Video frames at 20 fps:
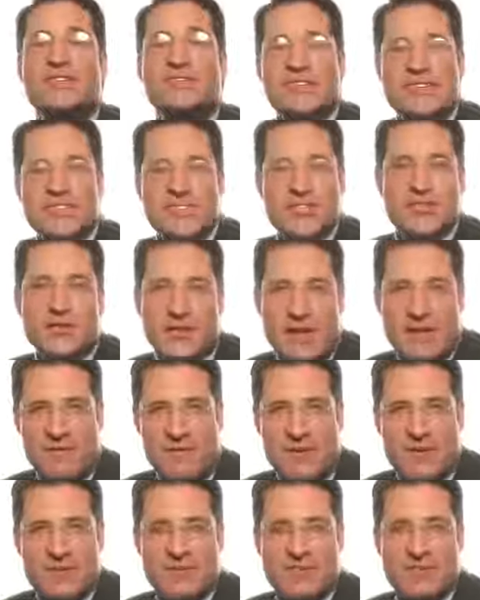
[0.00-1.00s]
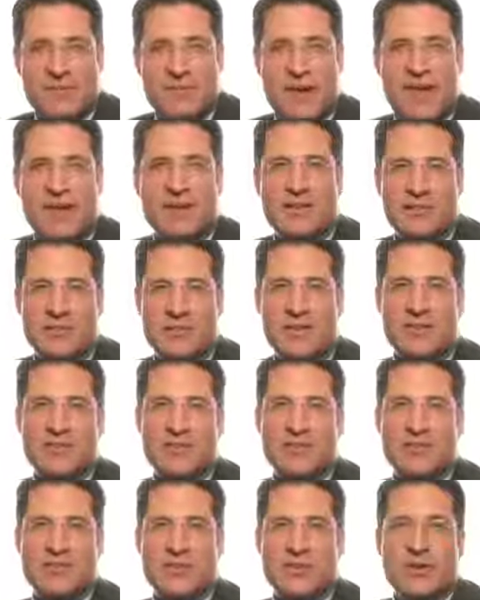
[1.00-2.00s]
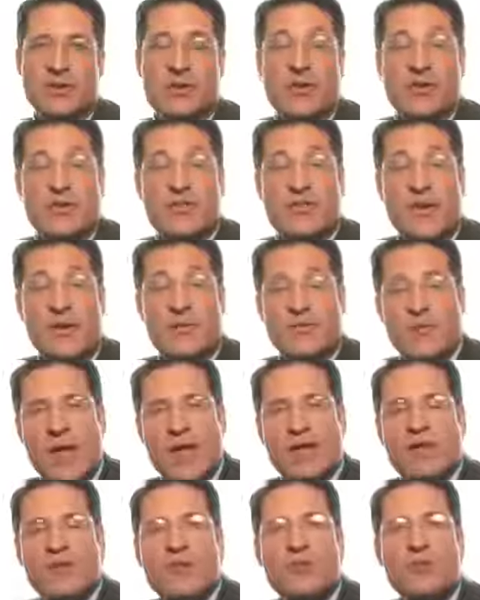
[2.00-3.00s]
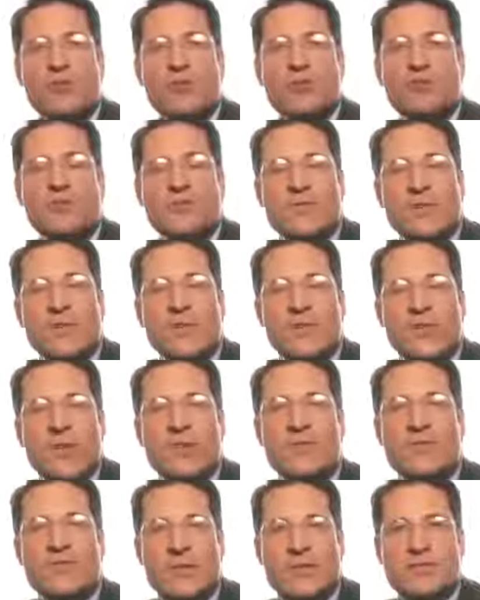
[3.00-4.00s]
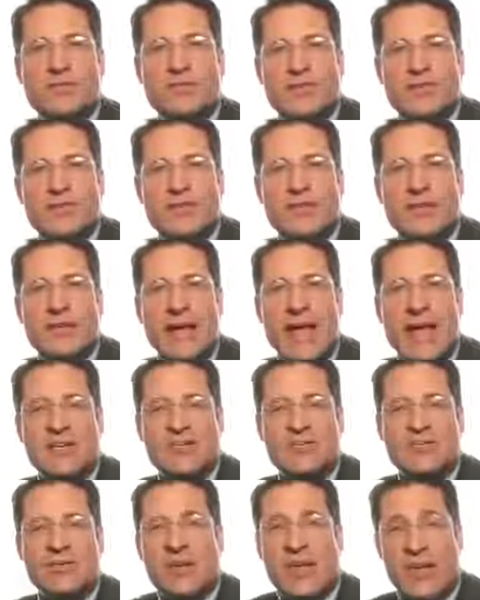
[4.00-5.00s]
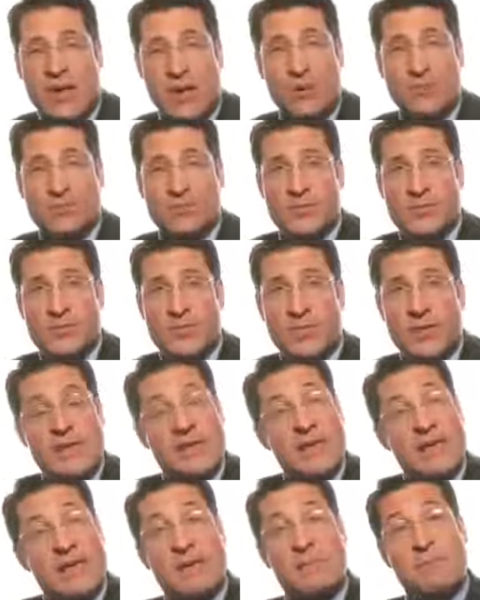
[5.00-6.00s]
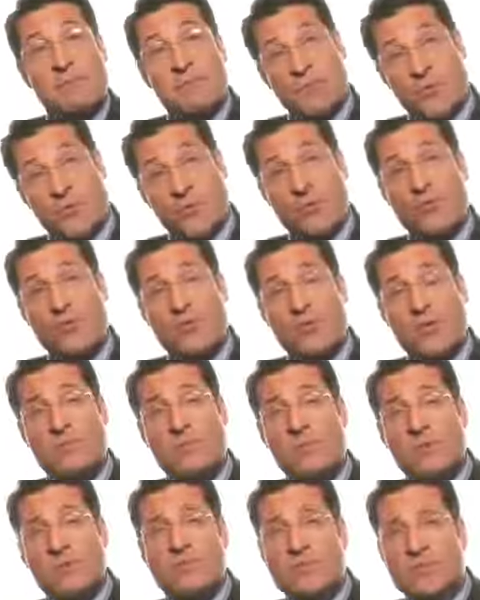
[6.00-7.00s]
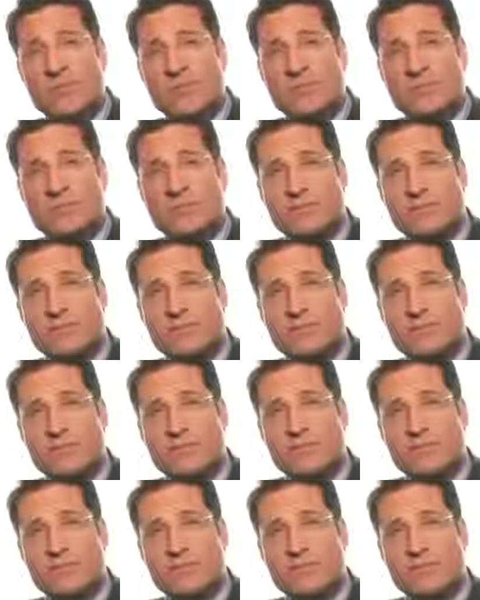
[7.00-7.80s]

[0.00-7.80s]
There's additional evidence in the medical literature that regular use of Korean red ginseng actually helps improve the immune system.